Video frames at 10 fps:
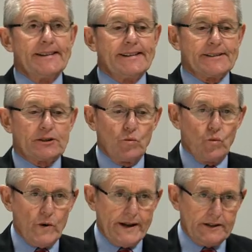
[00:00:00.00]
is that
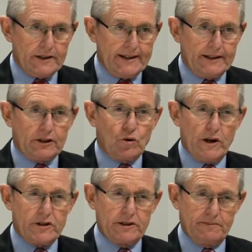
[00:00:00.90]
when they get
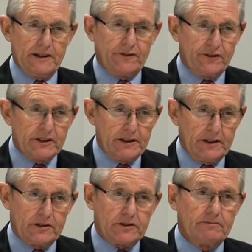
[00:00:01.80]
questioned about
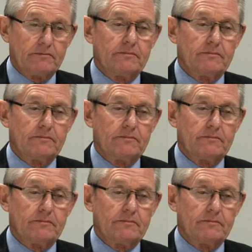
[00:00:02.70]
fees,